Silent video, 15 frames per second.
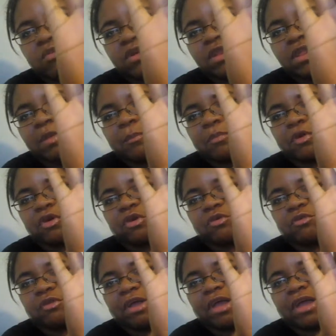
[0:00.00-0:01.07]
really burnt
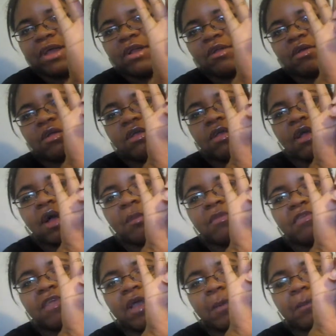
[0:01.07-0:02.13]
red,
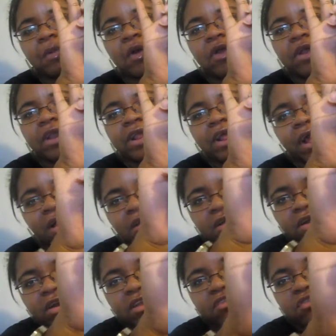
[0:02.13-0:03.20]
almost like a burgundy color.
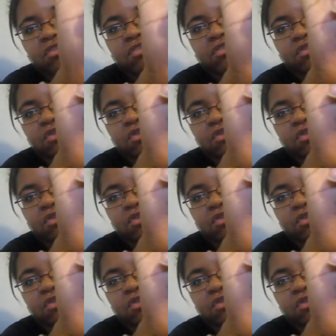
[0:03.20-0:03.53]
And it just